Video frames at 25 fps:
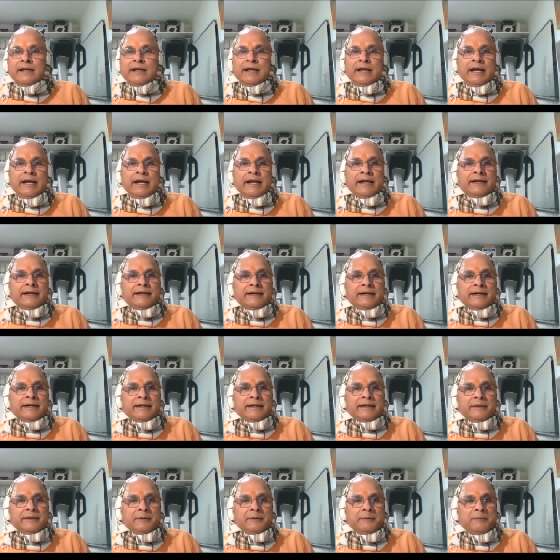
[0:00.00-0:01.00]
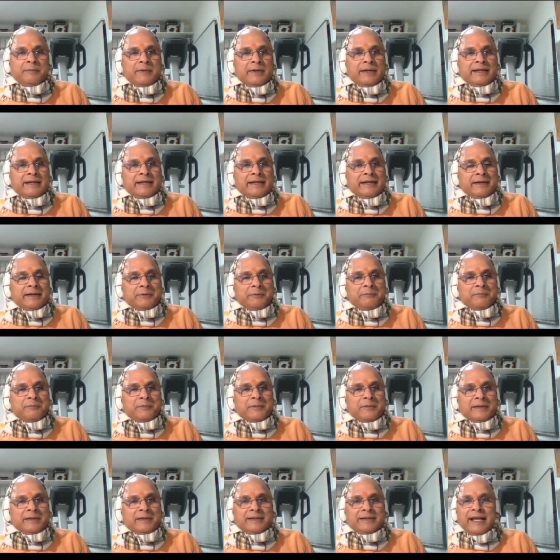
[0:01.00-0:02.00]
And uh,
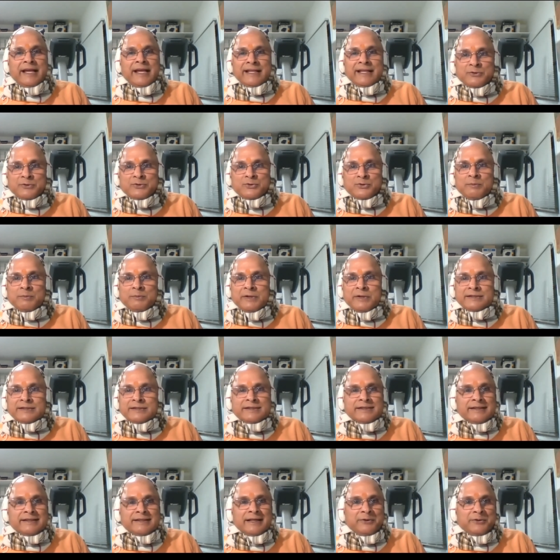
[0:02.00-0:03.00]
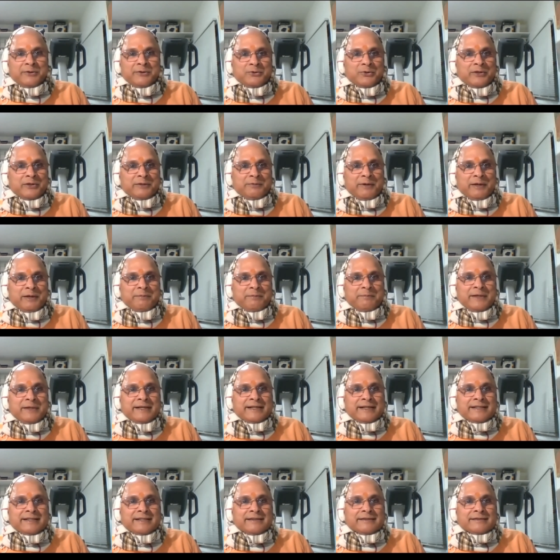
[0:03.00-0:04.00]
mm, thank you so much. Now 25 minutes
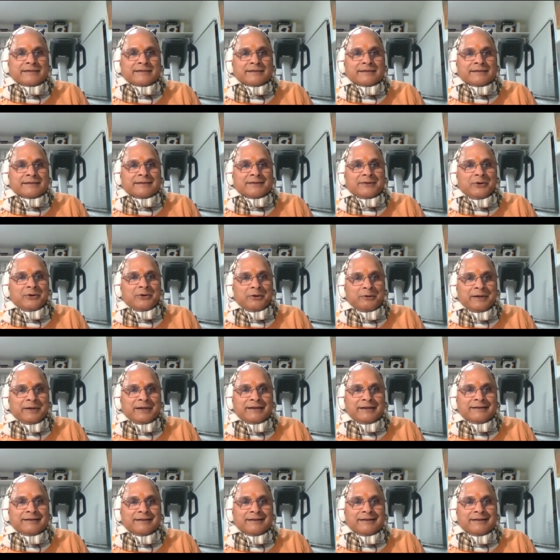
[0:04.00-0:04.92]
is over.